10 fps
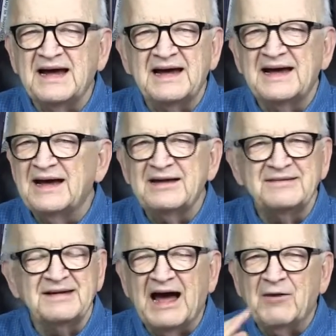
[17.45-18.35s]

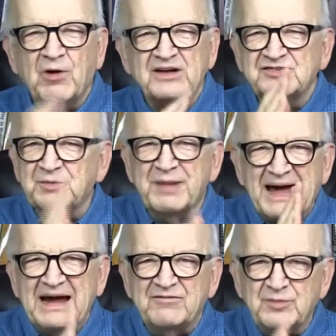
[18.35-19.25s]
I watched them
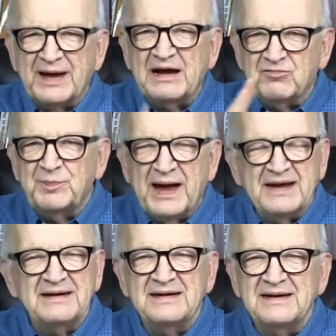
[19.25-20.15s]
back after back after back,